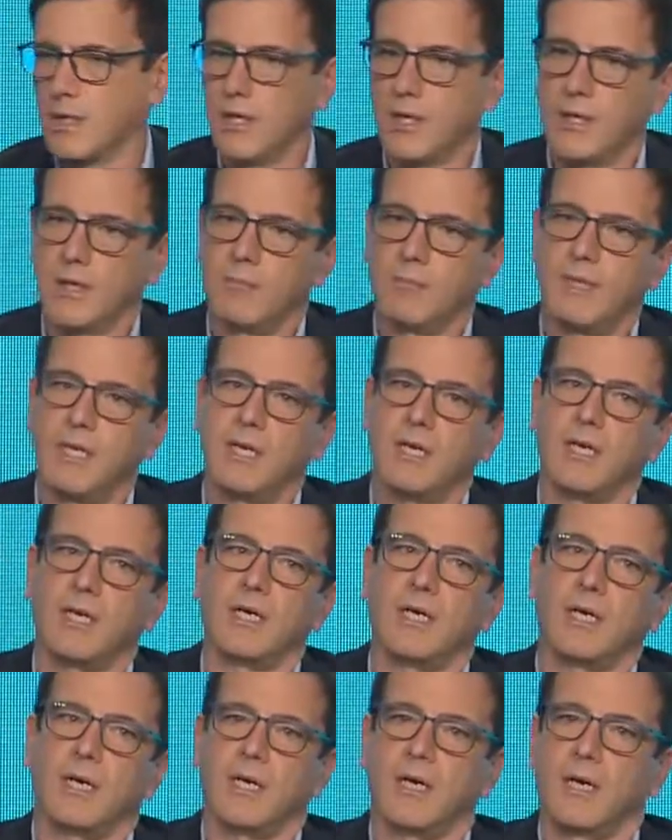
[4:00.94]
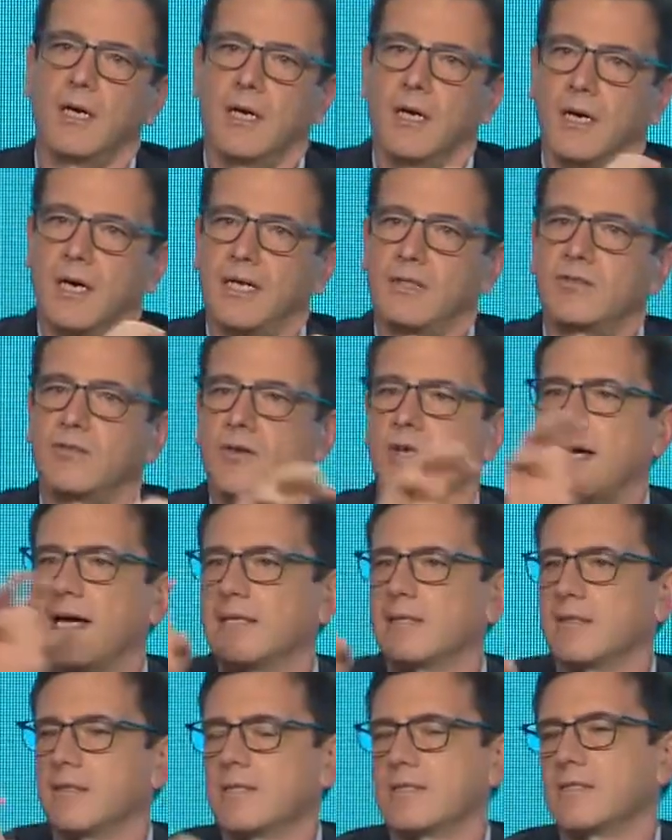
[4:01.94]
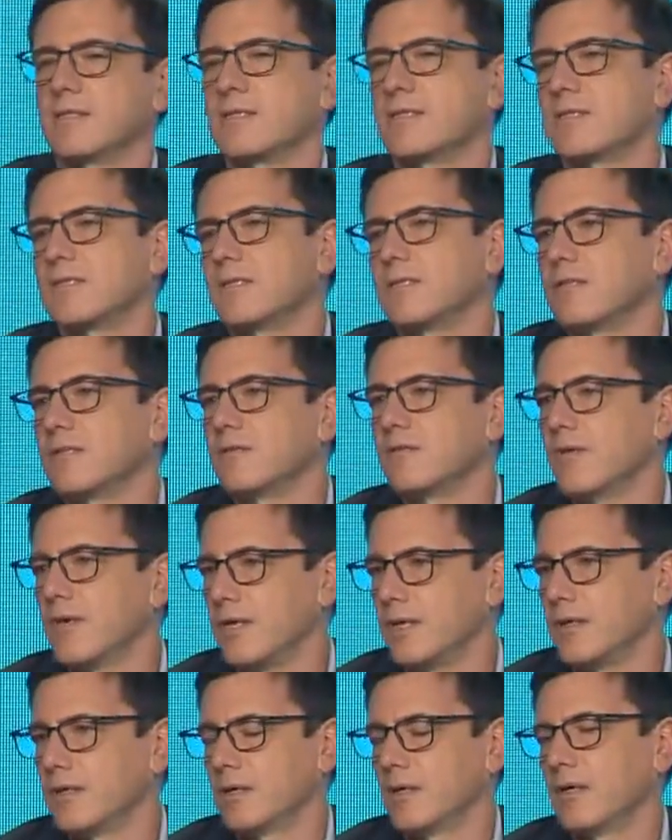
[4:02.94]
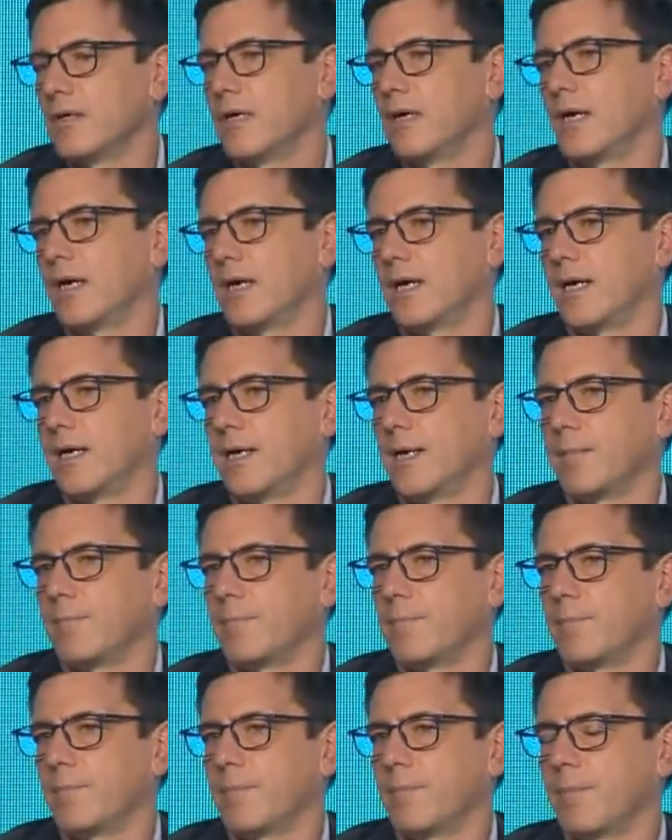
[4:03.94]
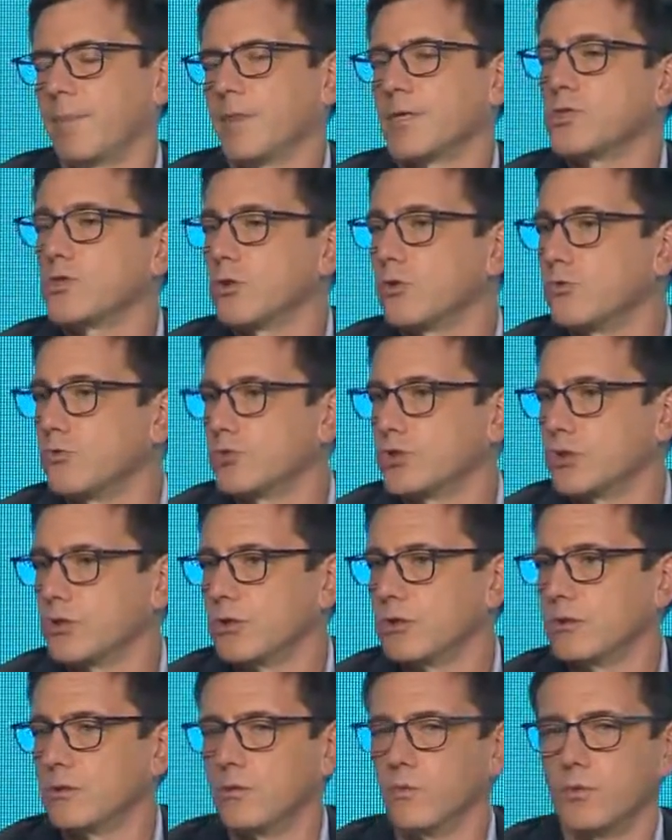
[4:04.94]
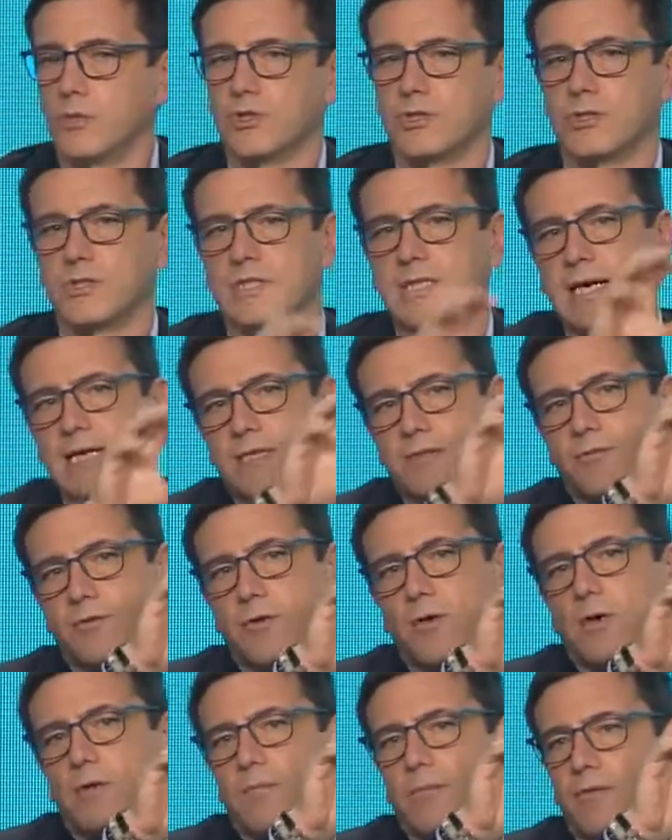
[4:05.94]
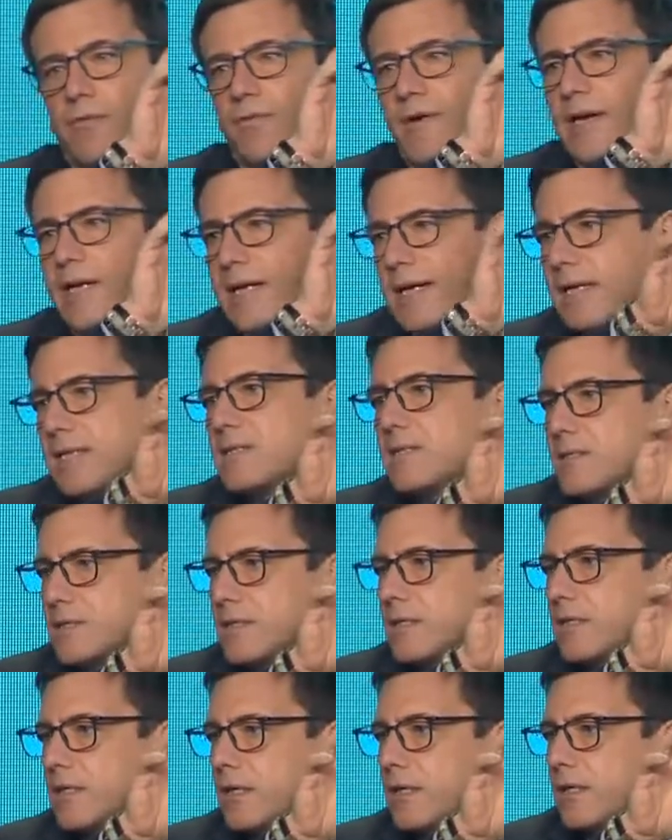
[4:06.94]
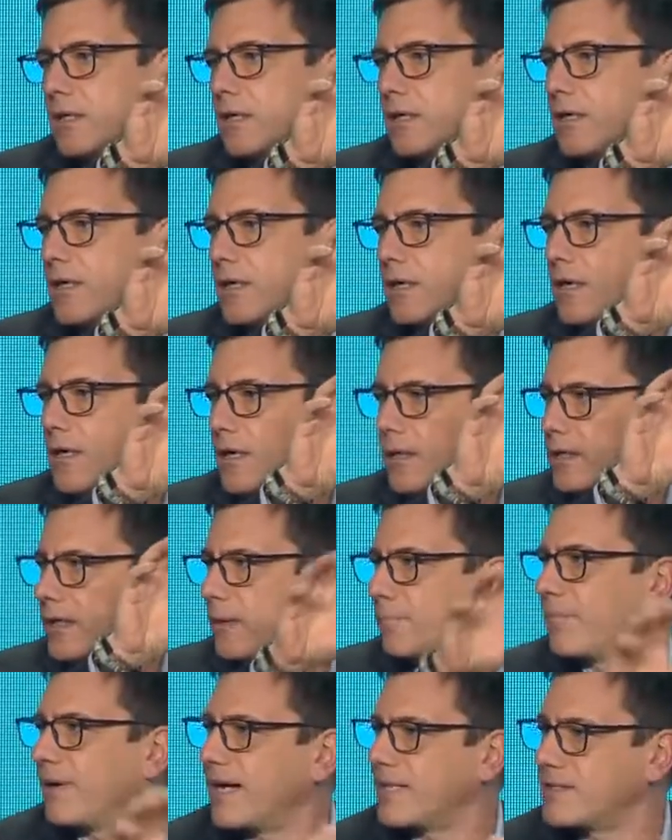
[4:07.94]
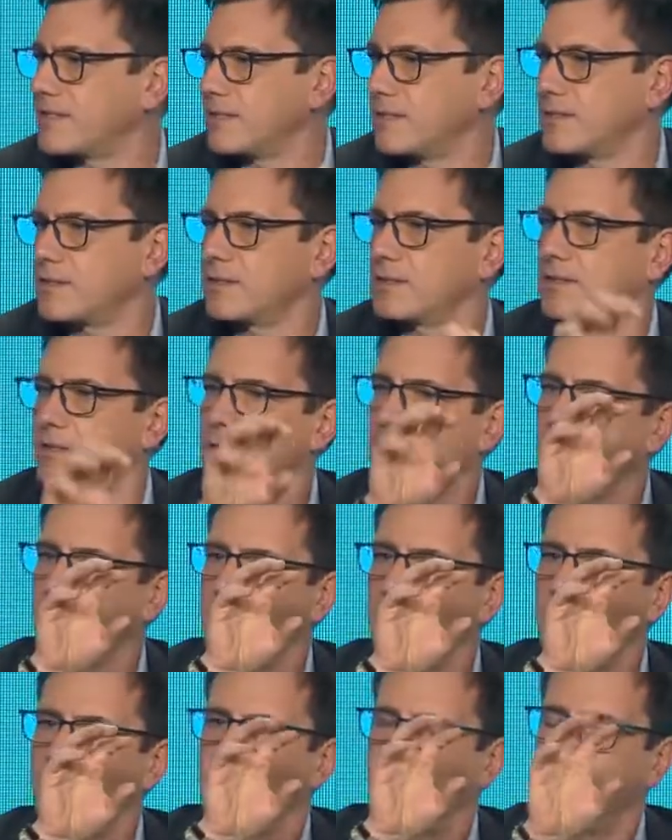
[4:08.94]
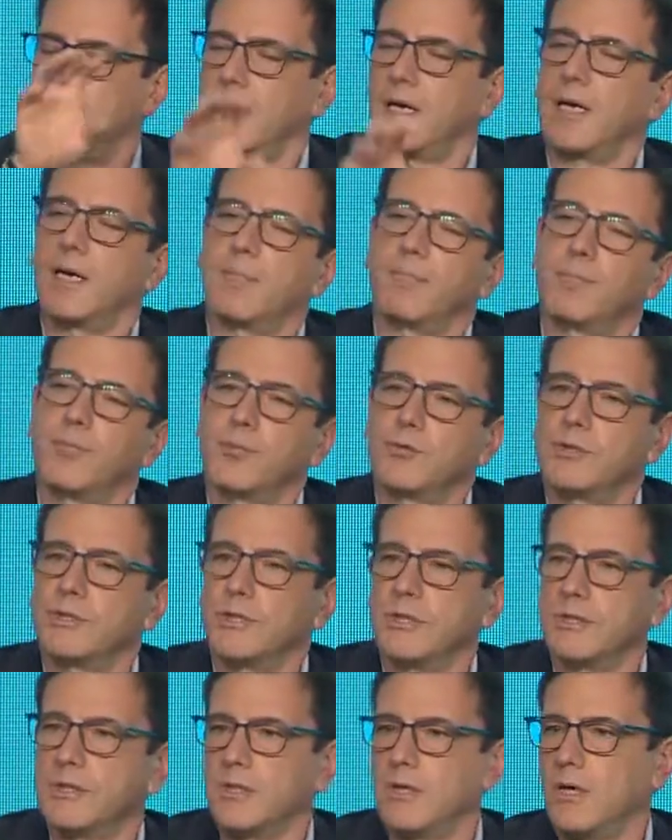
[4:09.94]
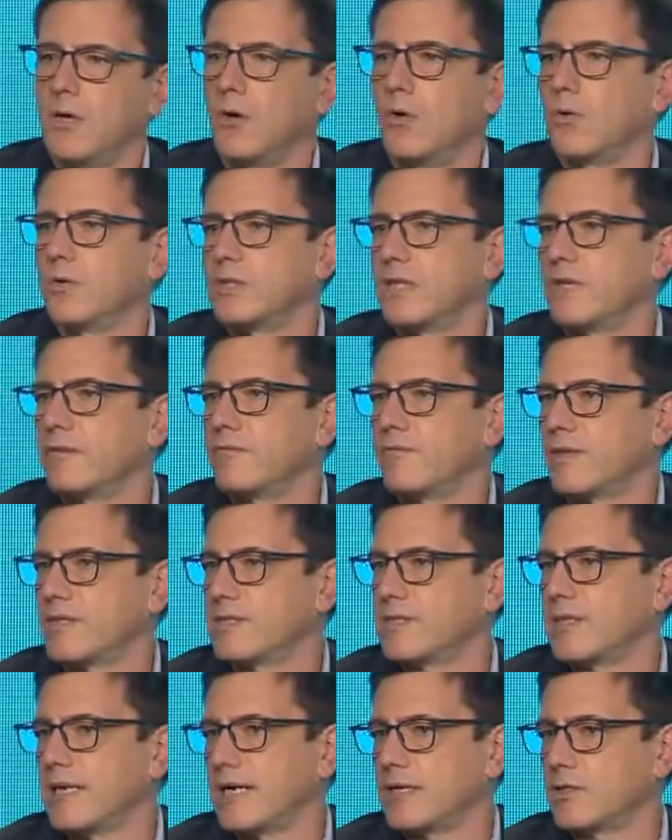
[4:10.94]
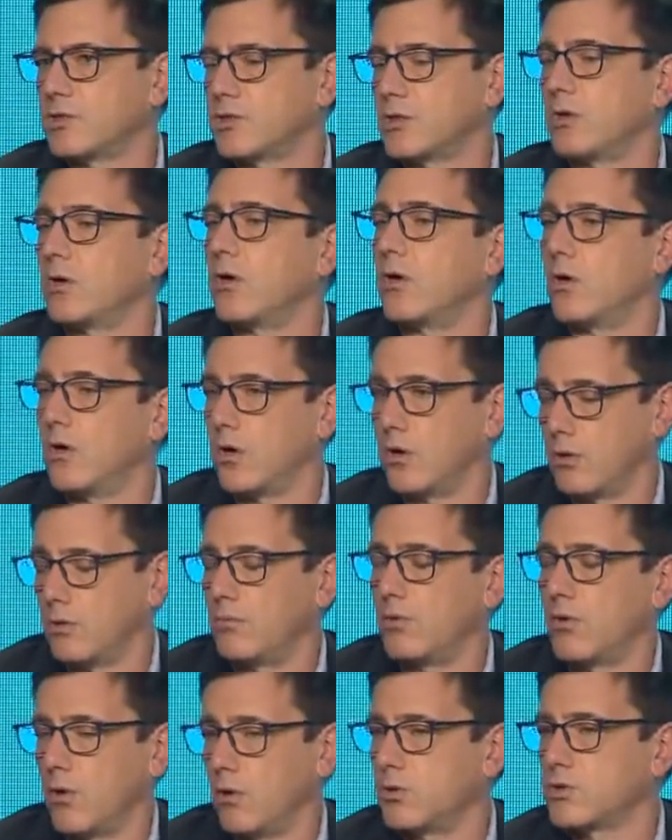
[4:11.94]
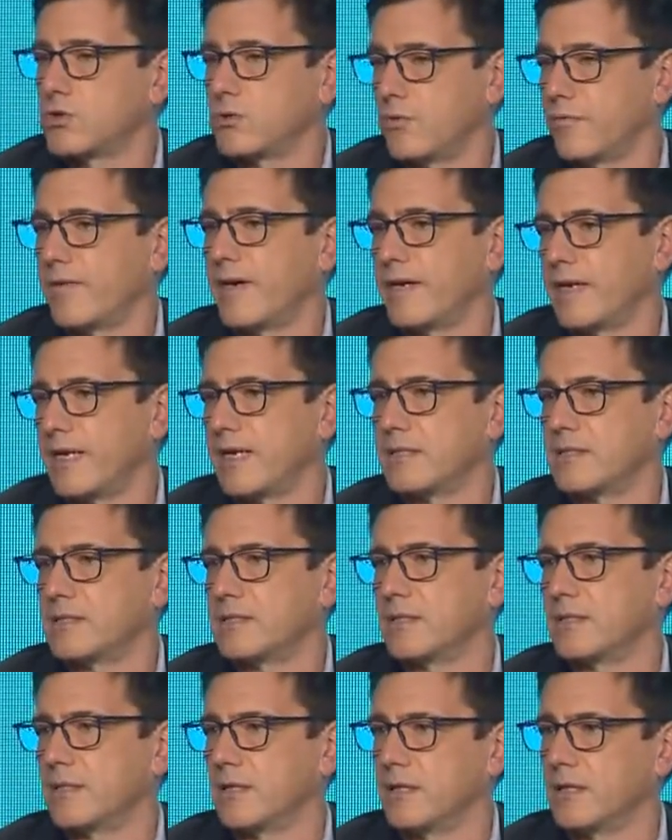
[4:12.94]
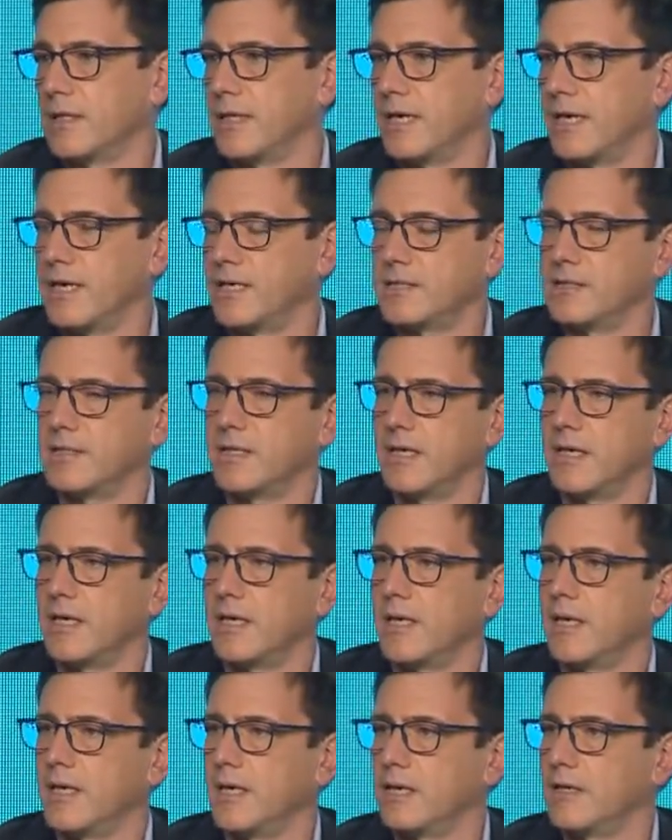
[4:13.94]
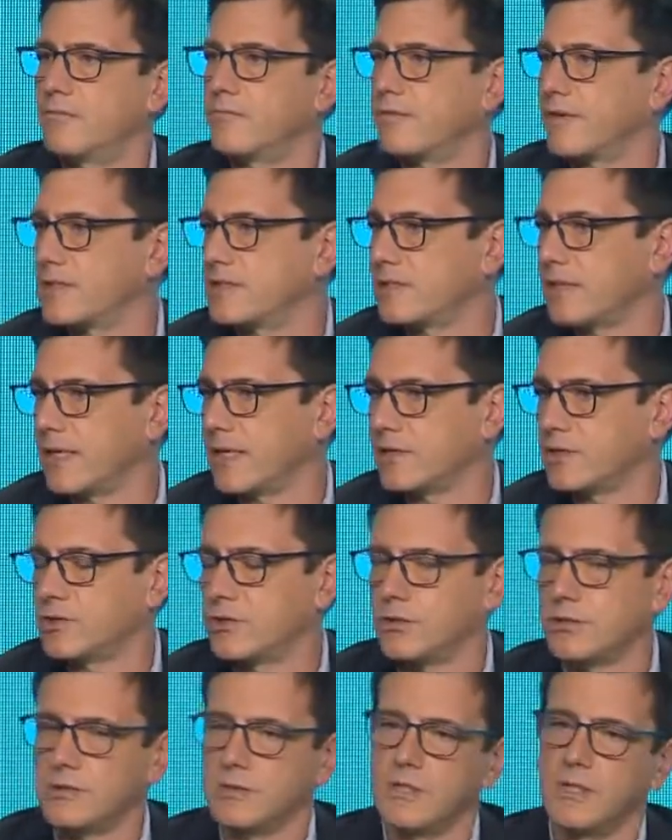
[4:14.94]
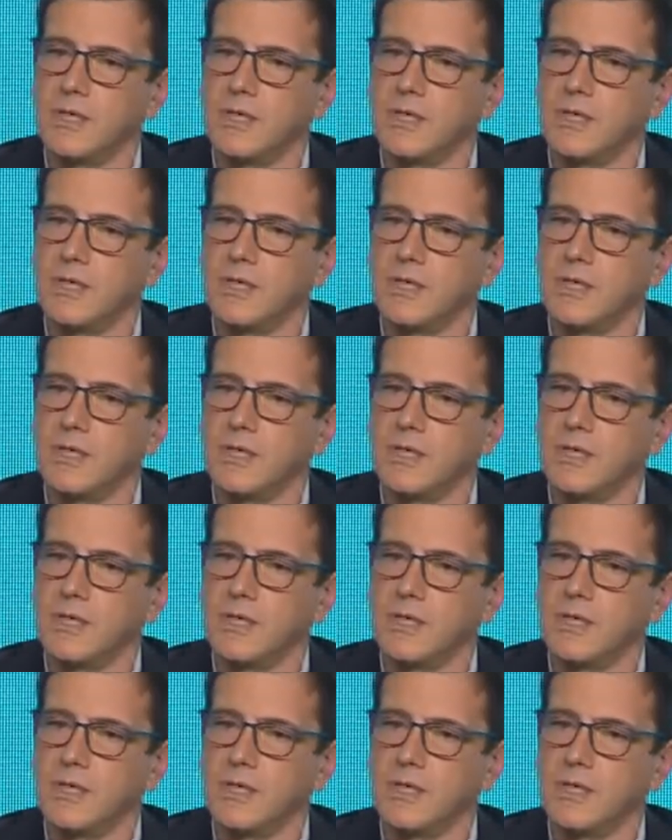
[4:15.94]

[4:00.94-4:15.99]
meaning a 360-degree solution, which starts from financing the buses, putting all the infrastructure, also financing in case the infrastructures,